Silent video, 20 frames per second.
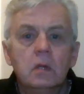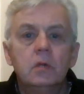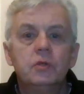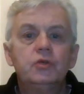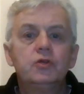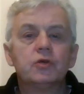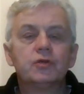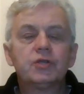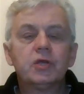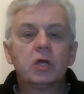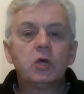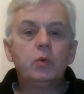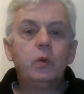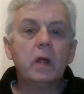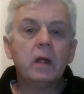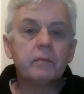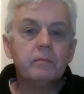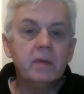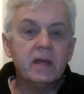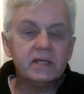Just a
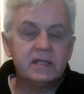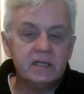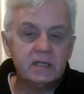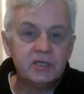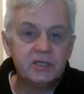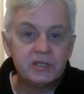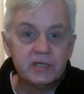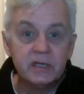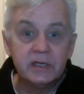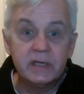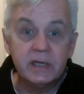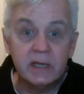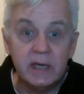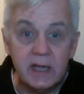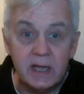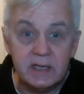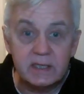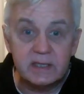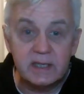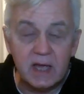quick message to
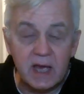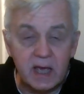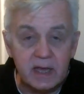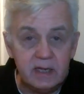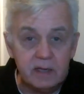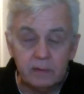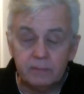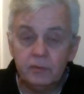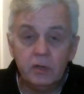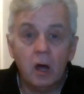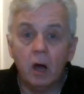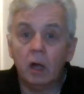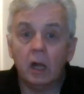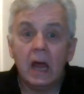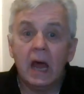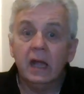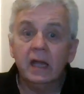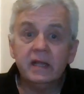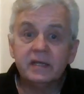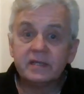Denise there. You're not
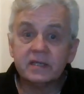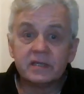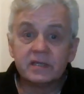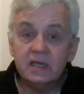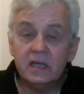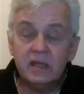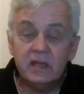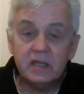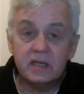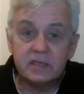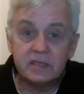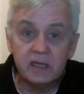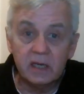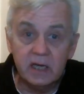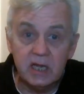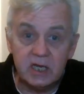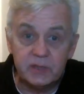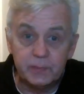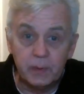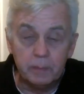likely to see this,
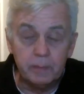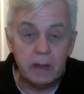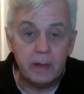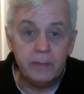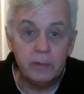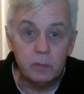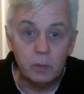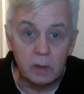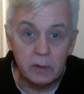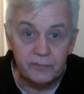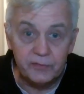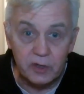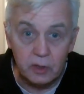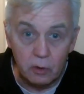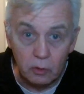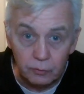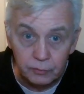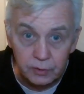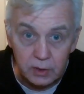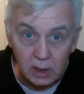Denise, but maybe one of your
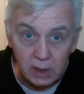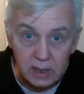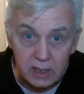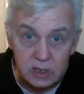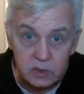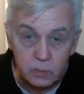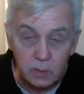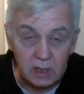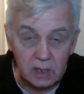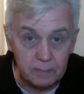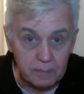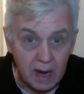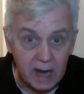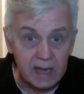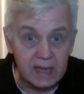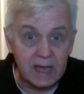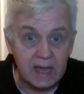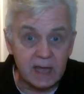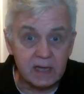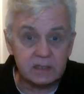underlings will. It
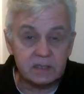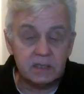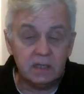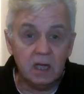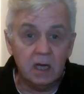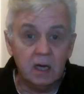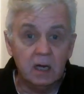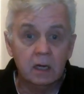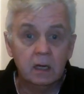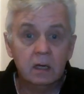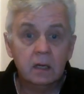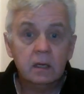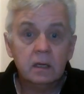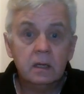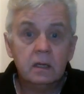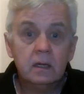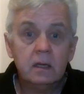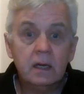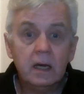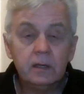might get to you.
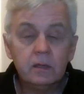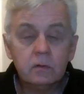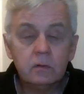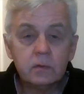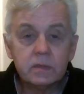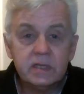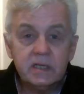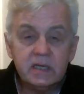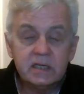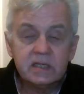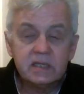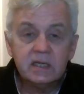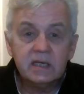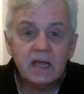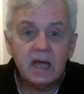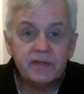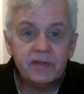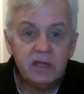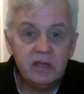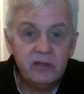I know, was it yesterday?
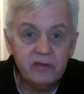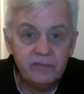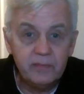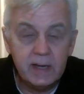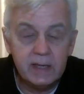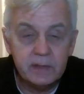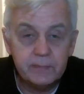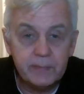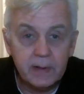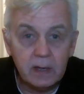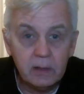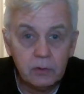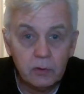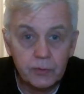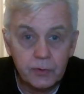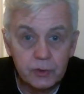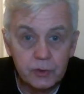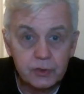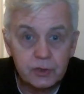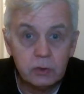I think you've made about
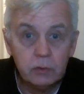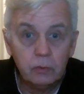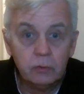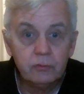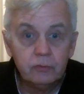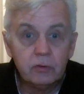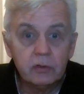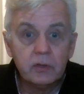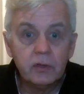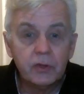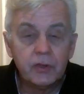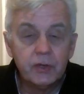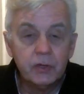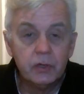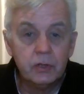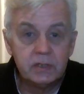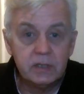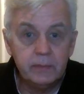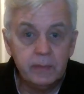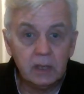another
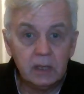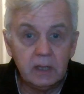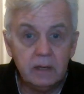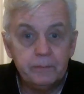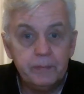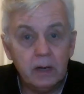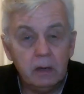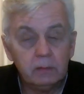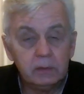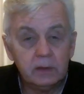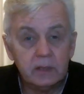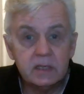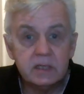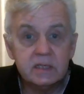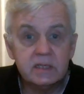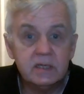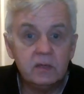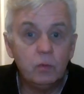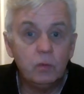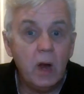£230 million. And
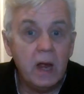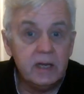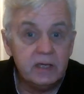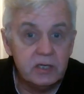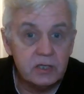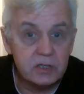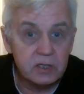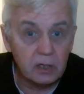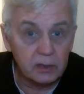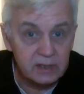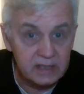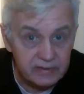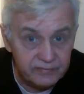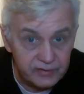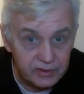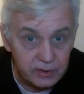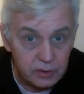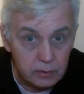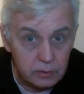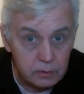is it wages or
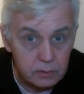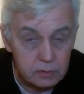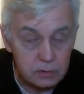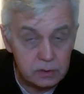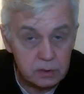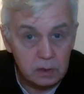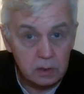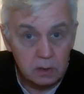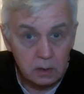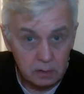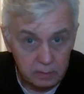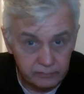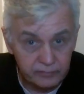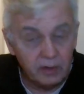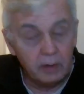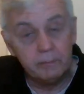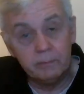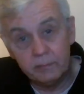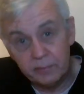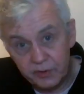dividends
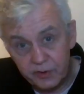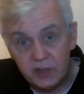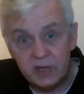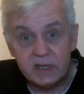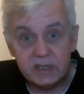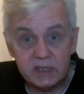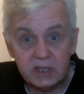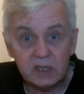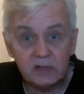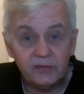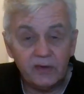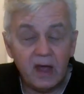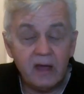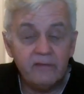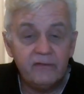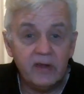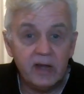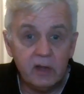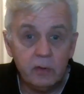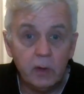from 365?
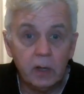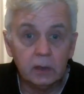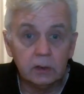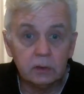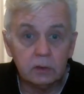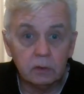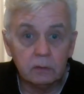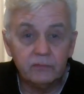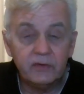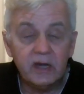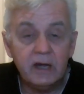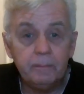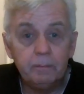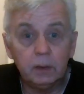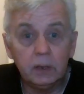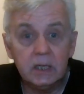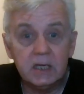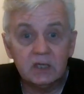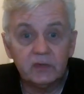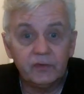Very well done. Very
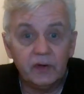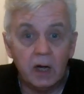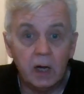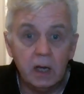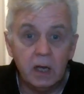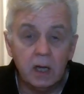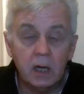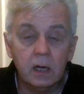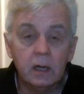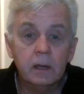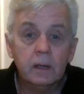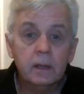pleased for you.